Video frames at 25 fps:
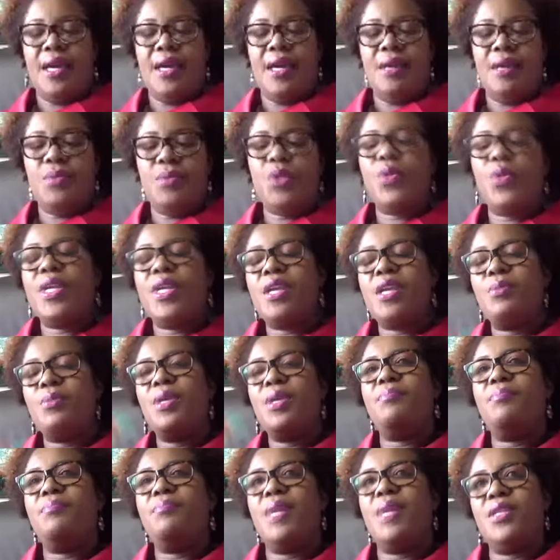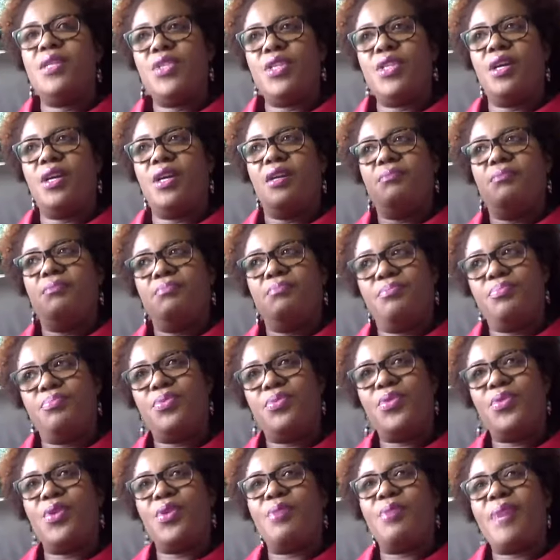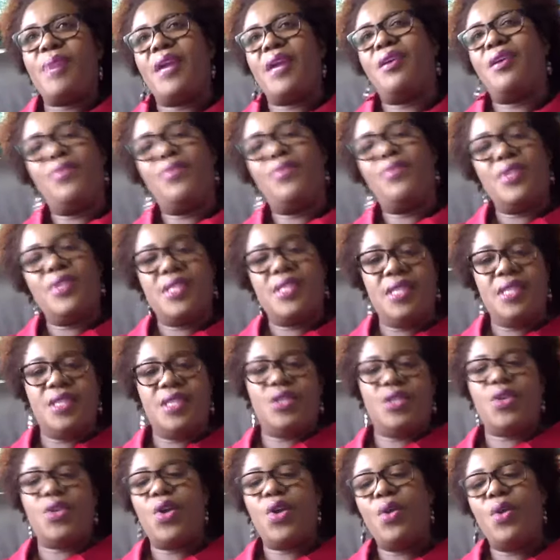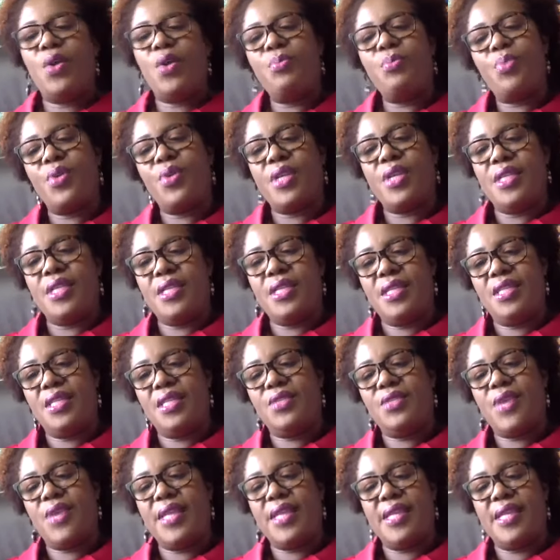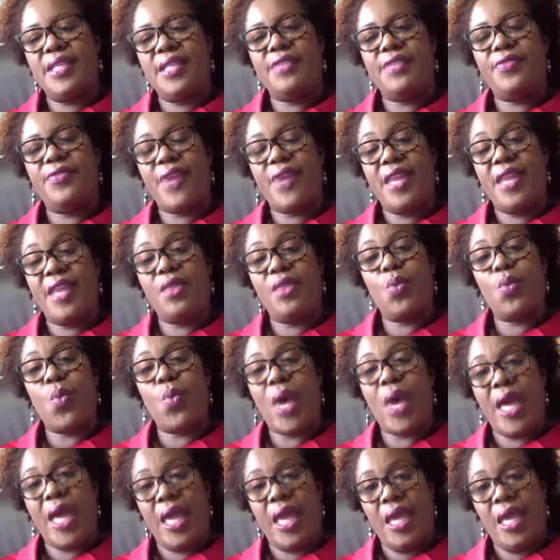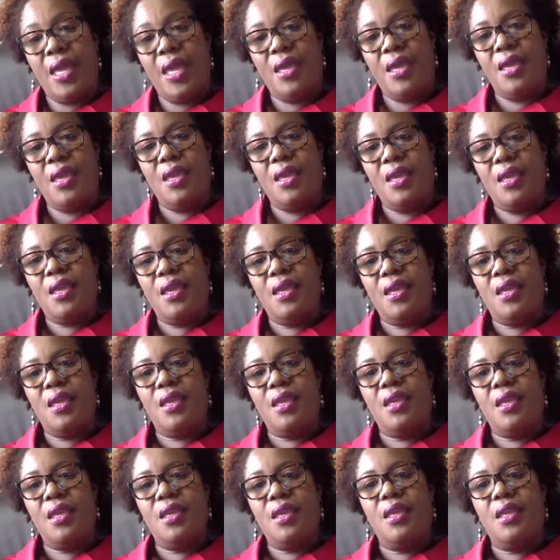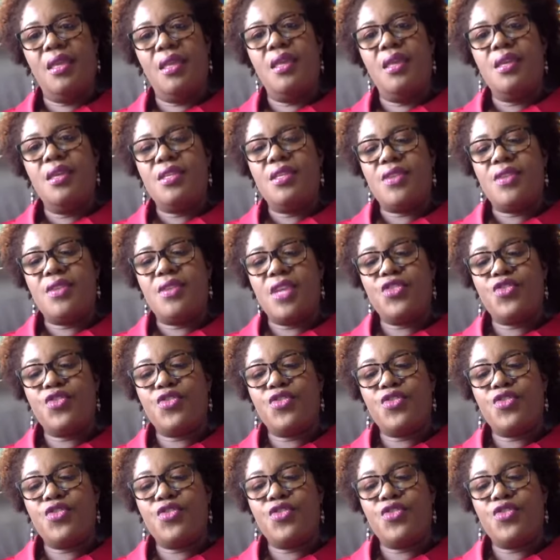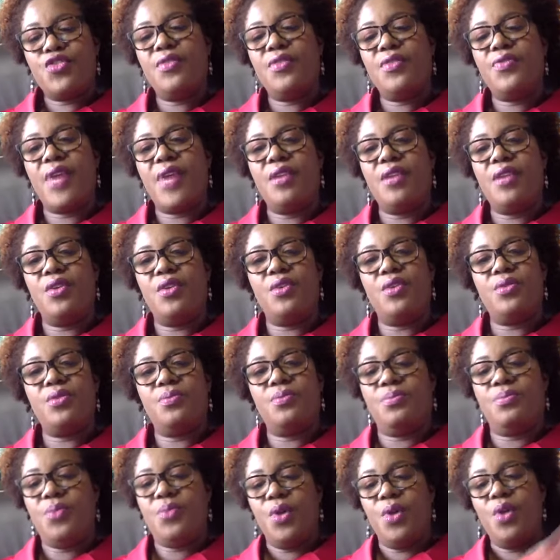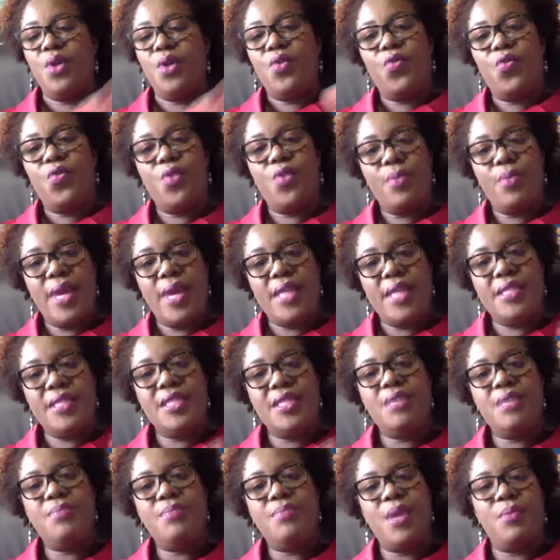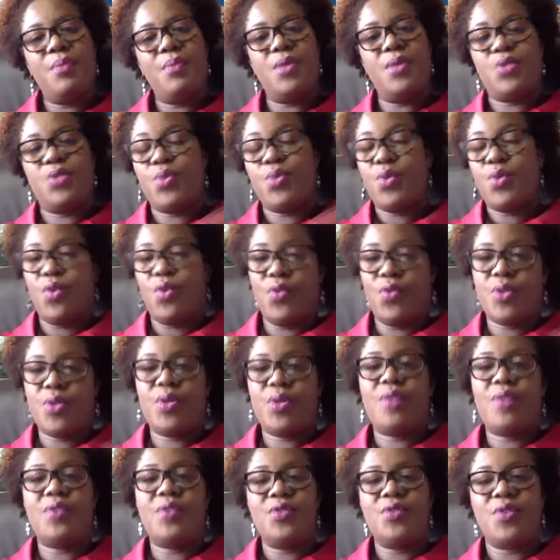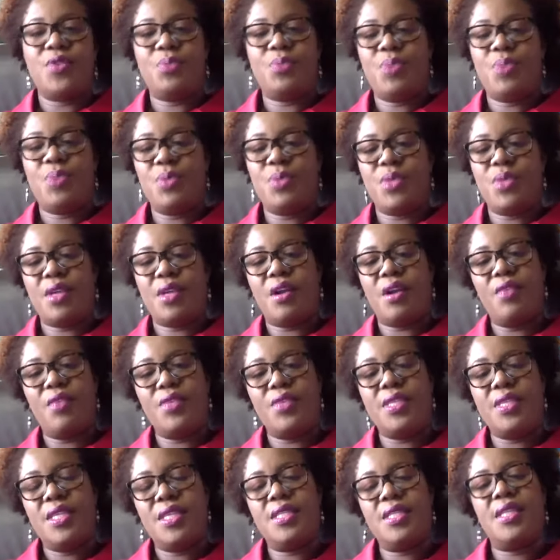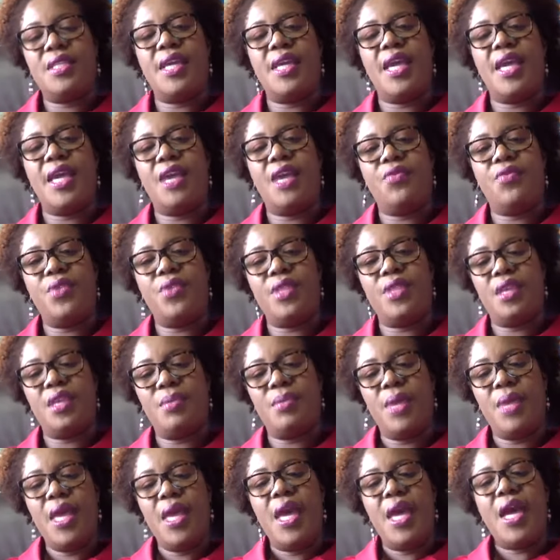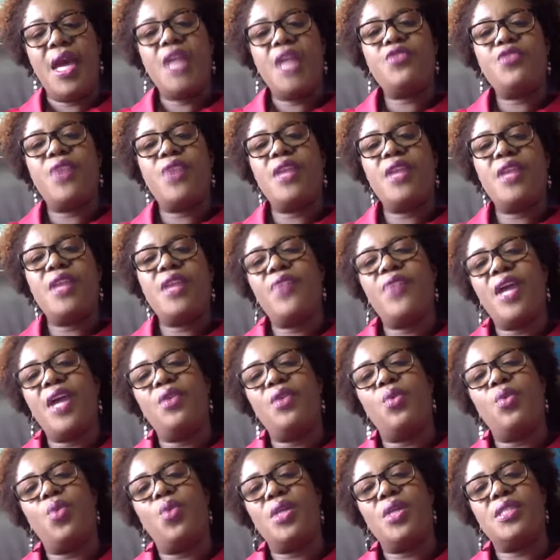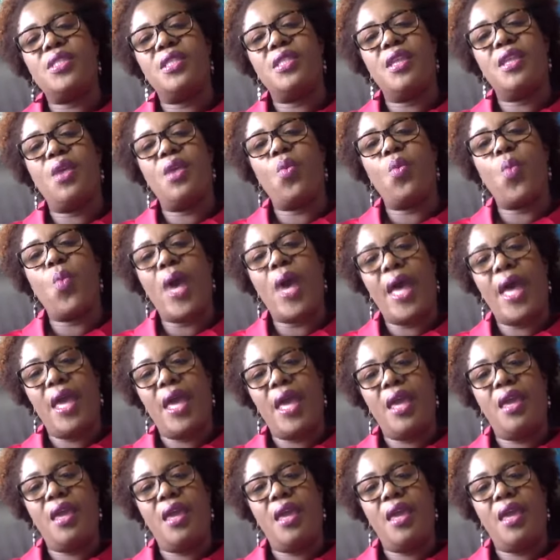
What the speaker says: you'll hear me mention throughout my conversation how important it is to identify the why. So I try to find out for my team members with over 1,200 people, the conversation I have with them, I try to find out what's their why.